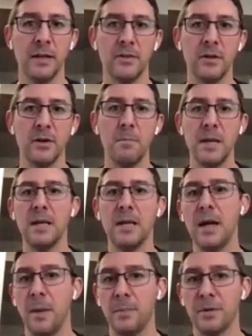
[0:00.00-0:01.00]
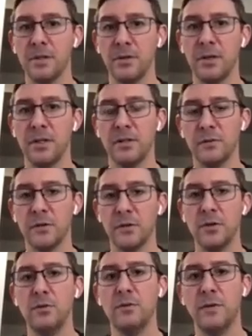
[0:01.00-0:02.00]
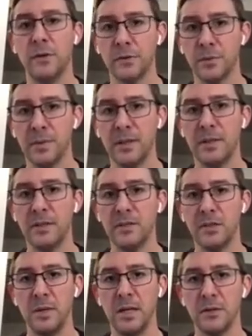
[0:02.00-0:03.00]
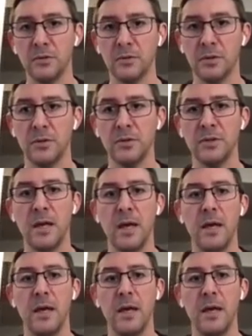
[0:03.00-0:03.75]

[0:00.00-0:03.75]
and there are many opportunities for new vulnerabilities to be introduced